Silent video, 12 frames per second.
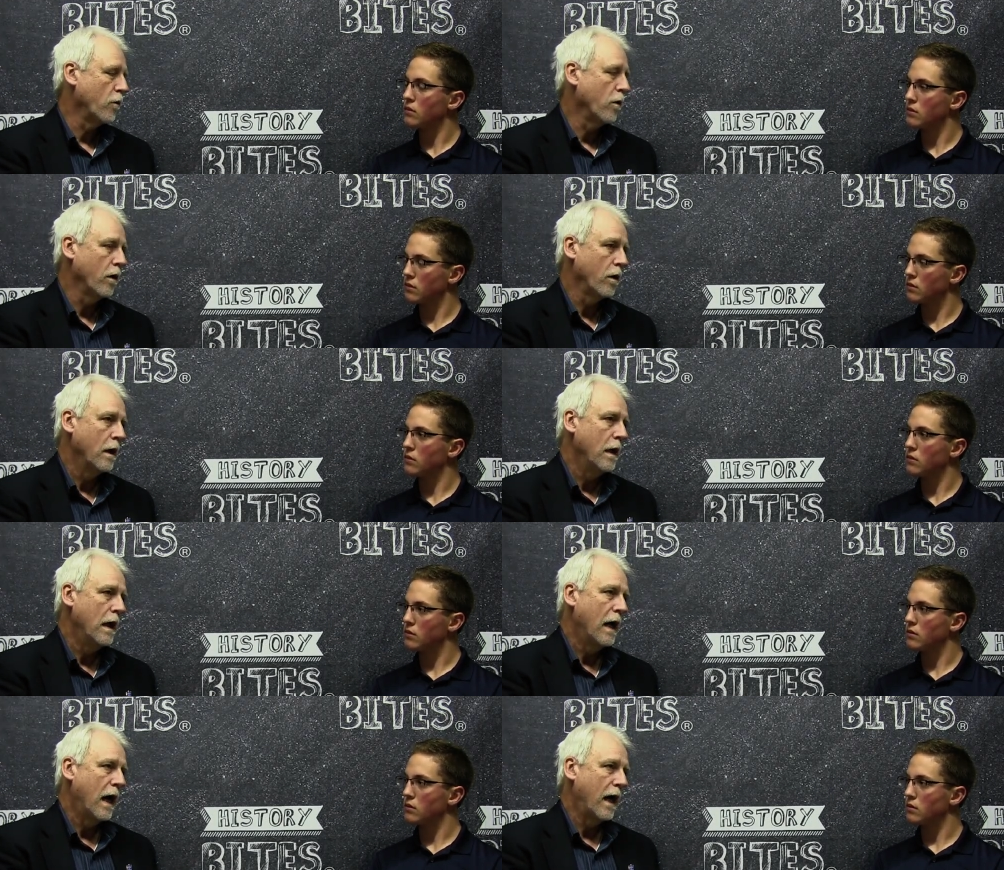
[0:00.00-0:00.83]
Speaker 1: War?
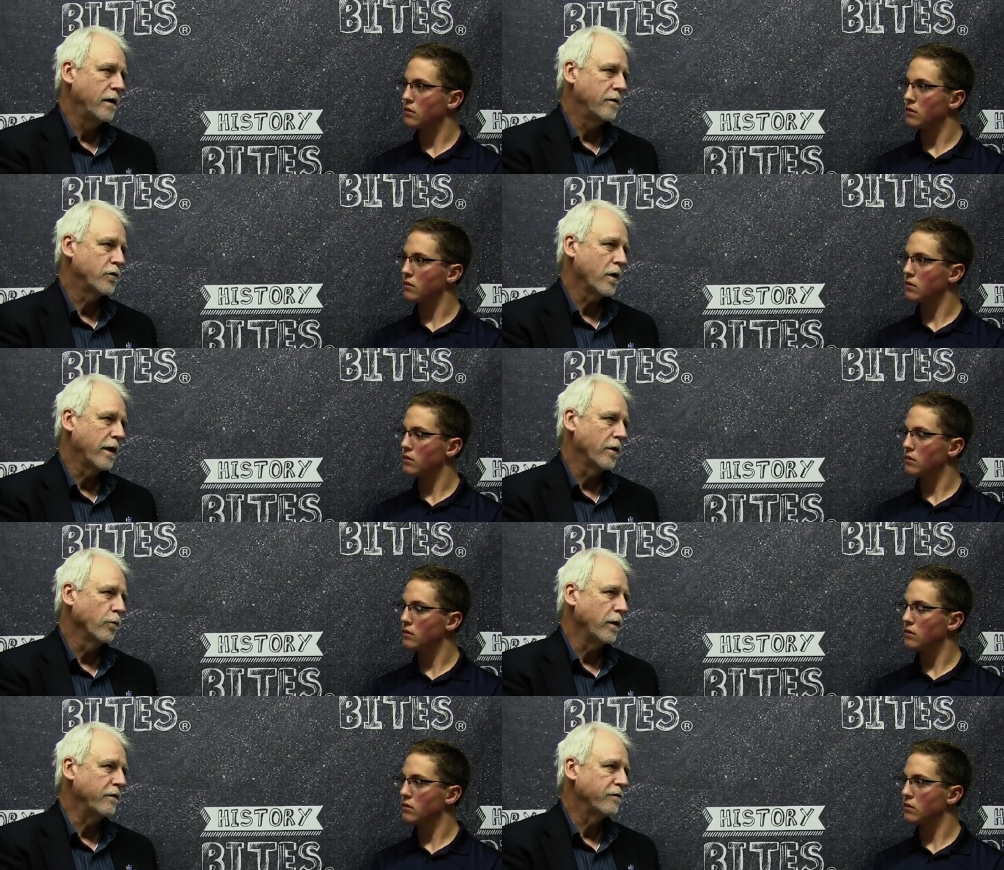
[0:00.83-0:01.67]
I try to
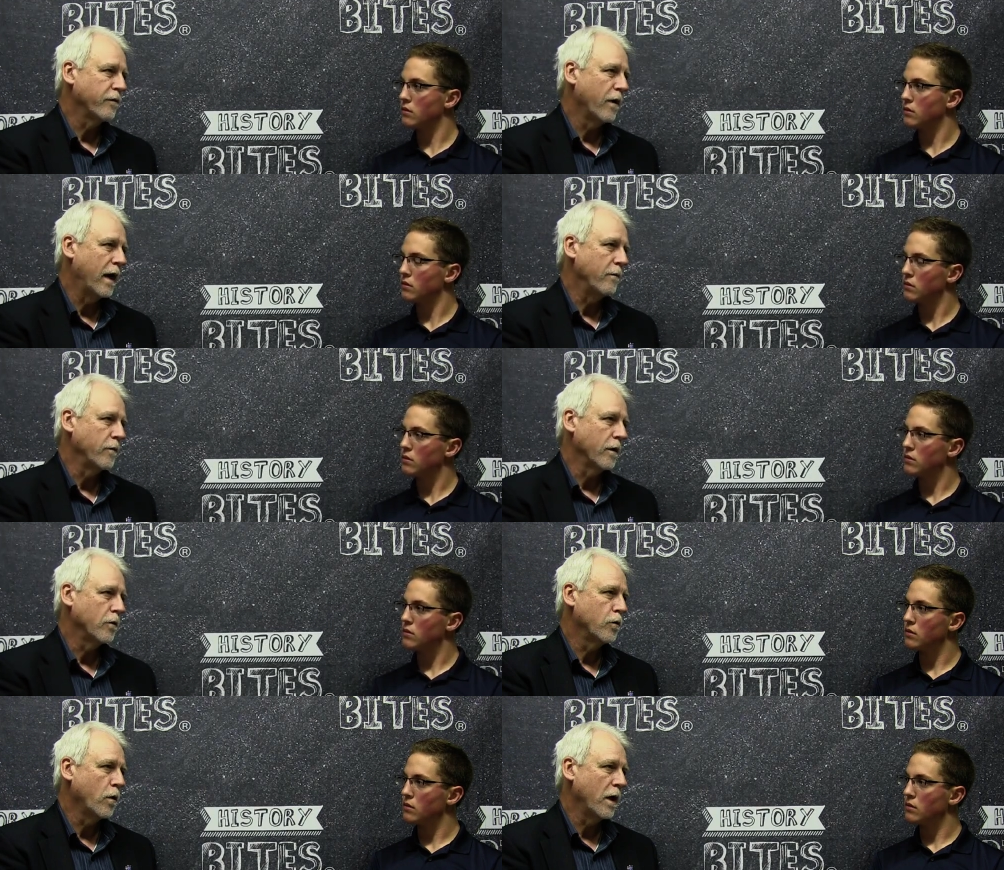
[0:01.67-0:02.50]
reframe the
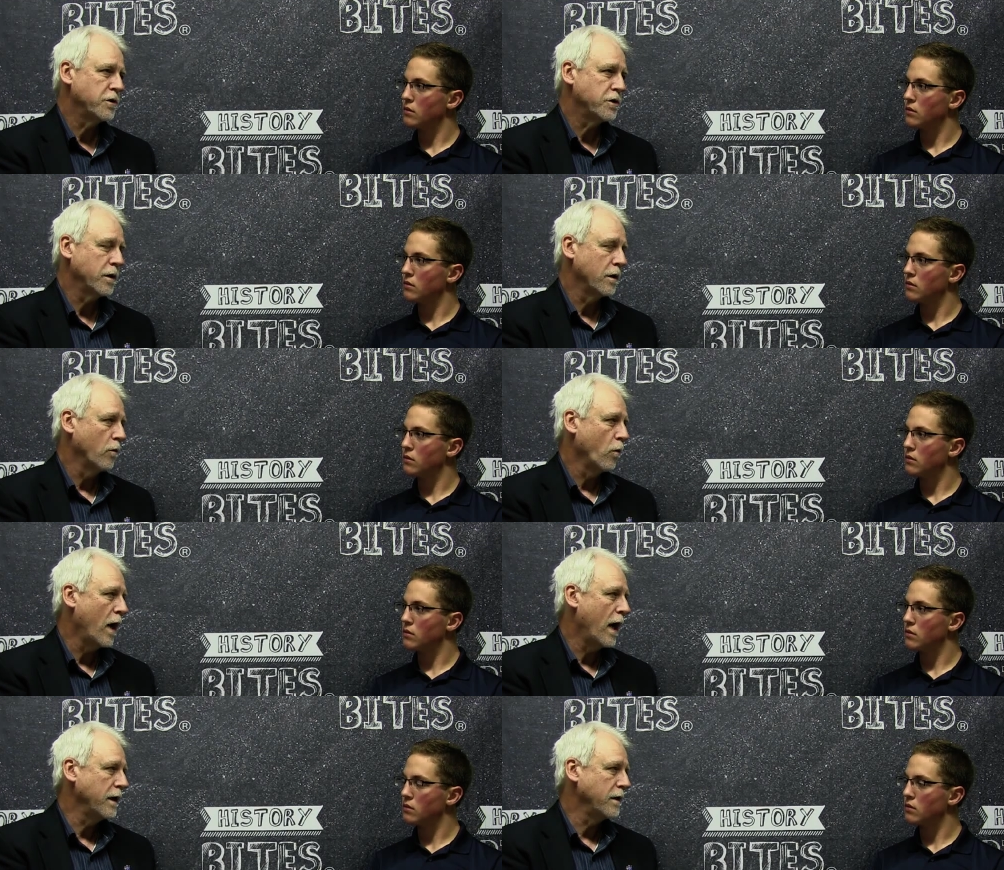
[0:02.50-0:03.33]
question,
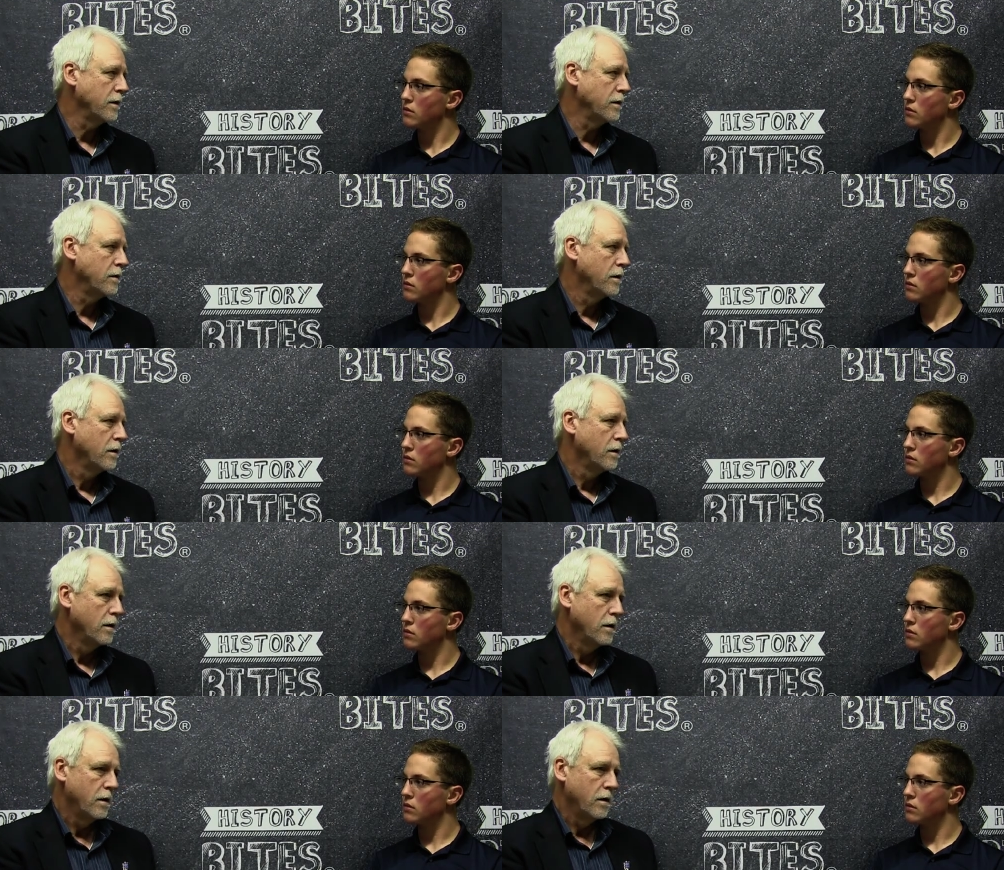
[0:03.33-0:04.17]
why did,
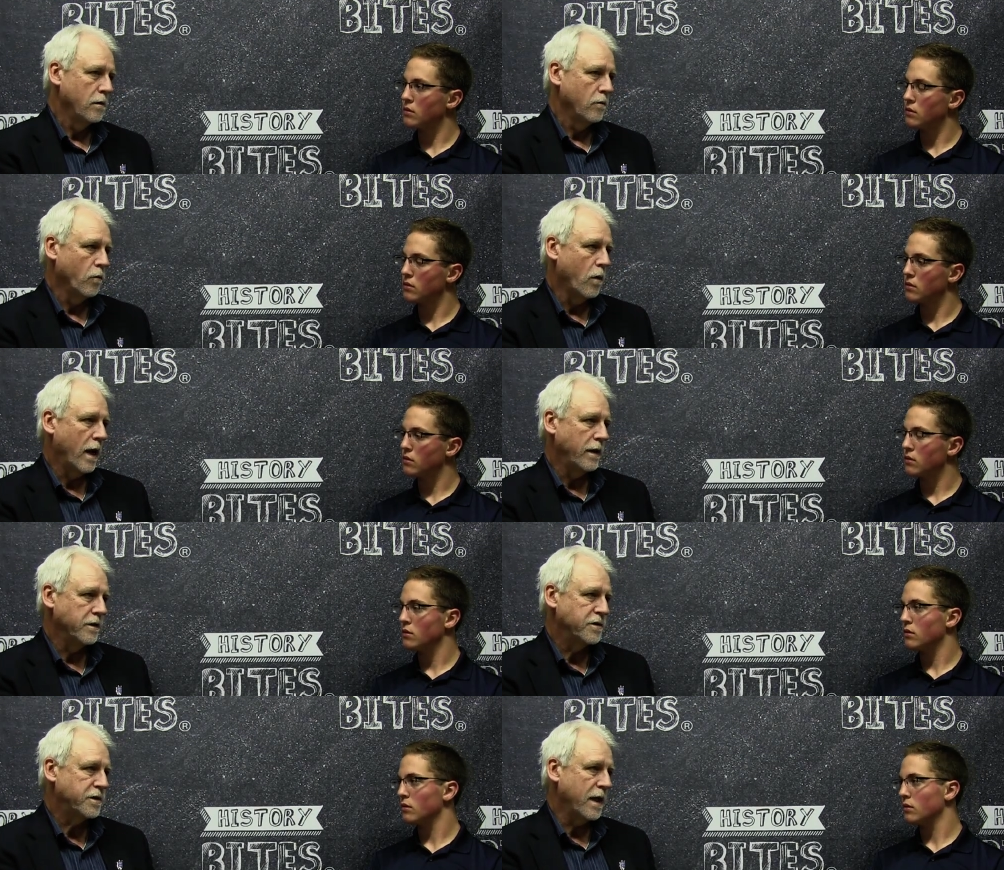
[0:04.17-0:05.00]
why
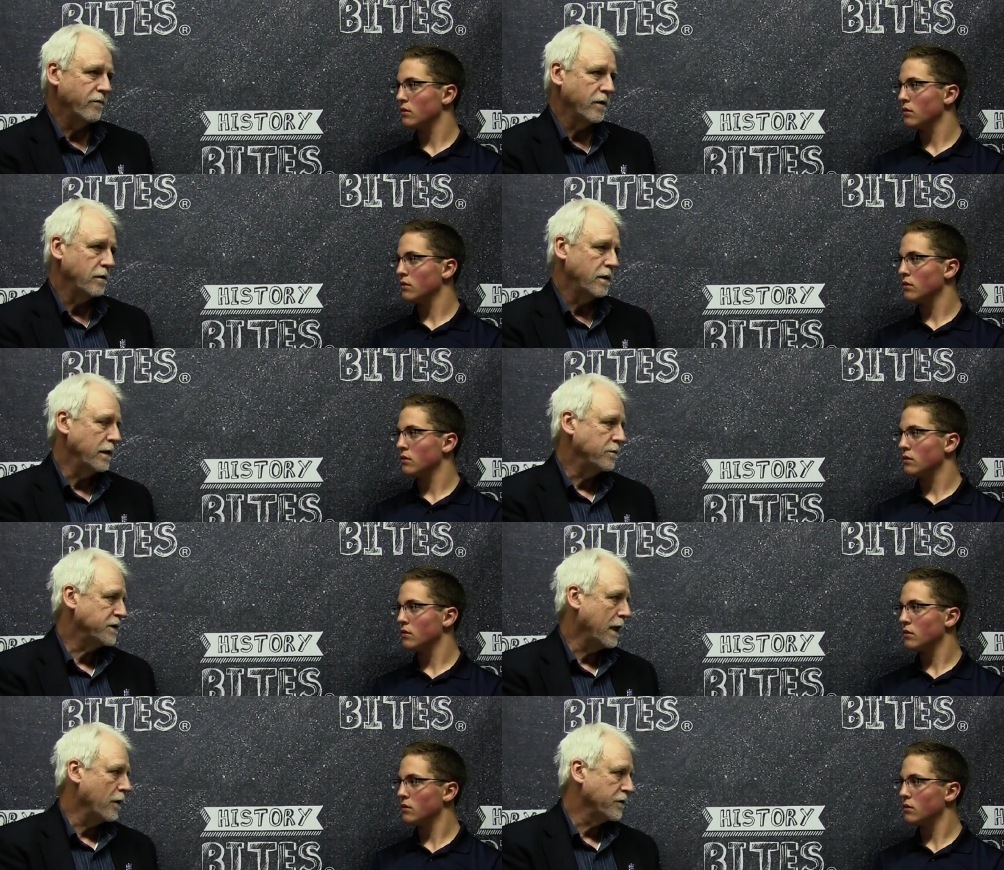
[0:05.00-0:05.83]
did seven Deep
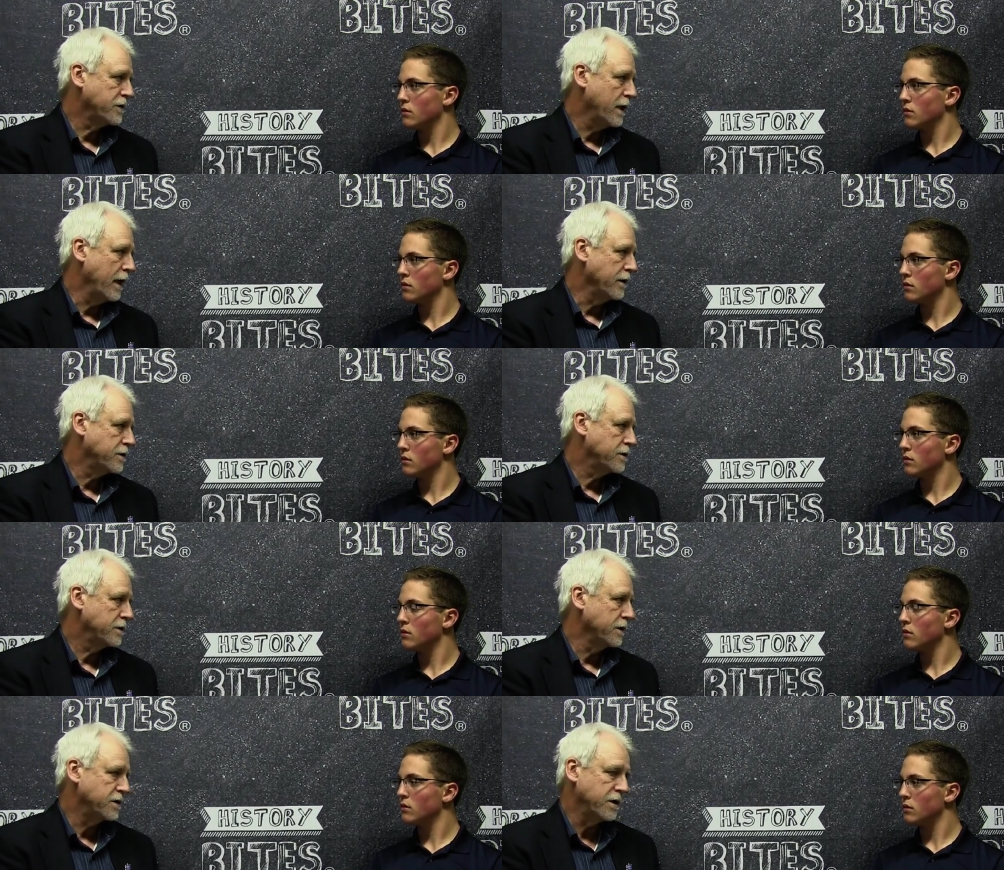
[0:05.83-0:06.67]
South states
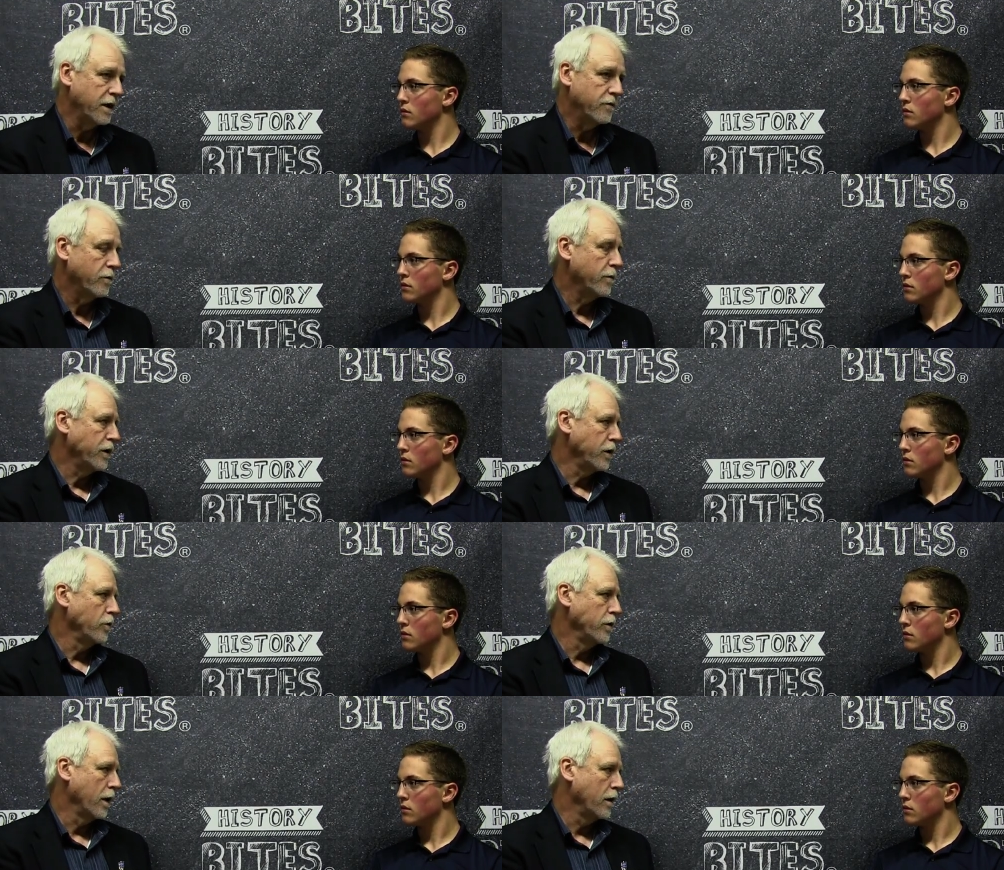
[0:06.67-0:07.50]
secede from the
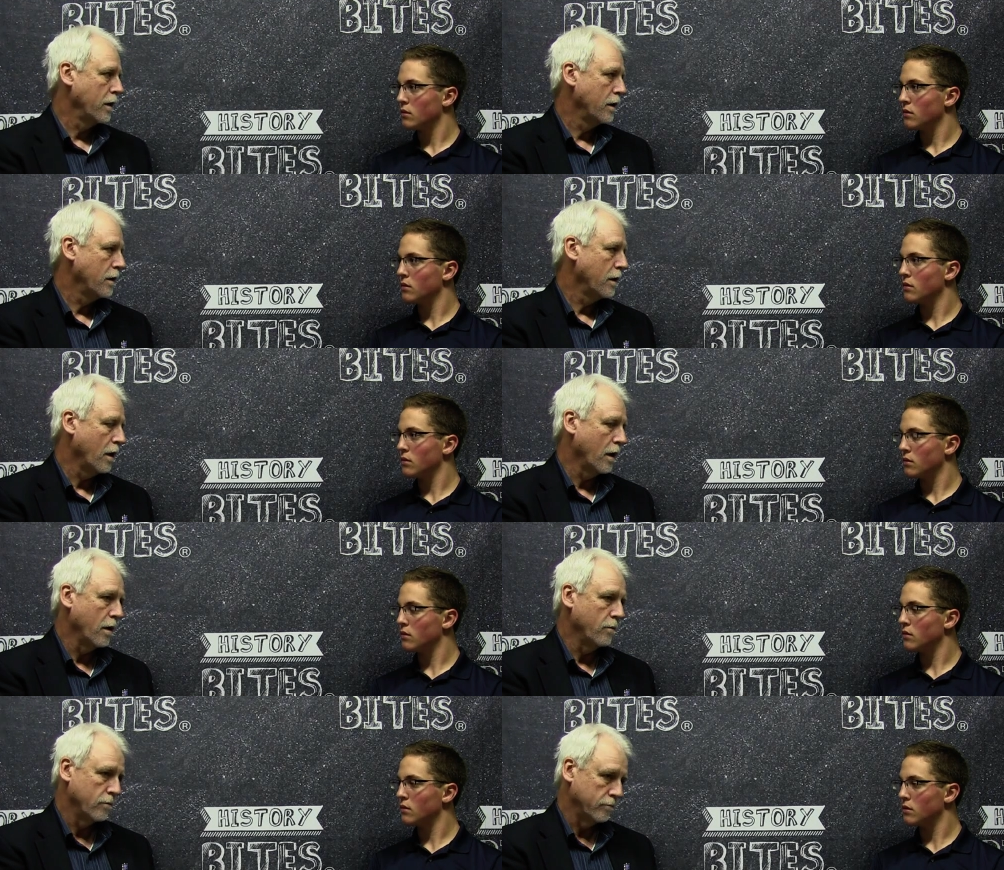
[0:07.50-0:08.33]
Union?
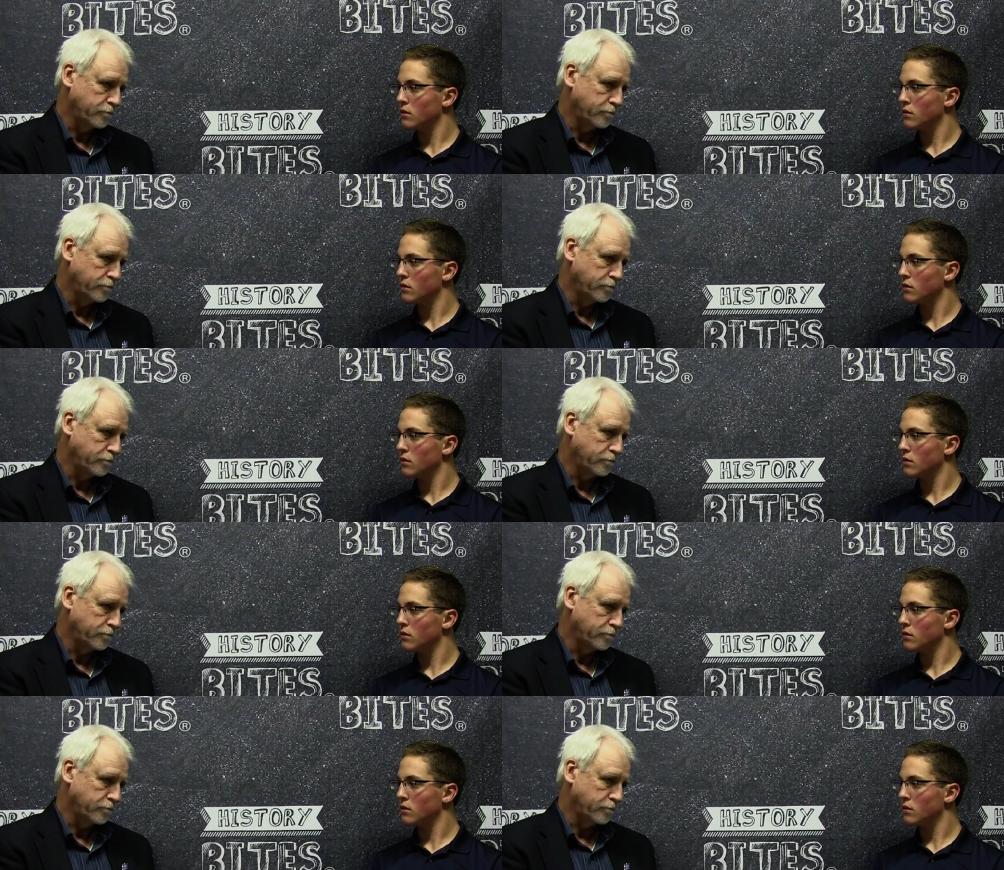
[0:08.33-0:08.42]
Um,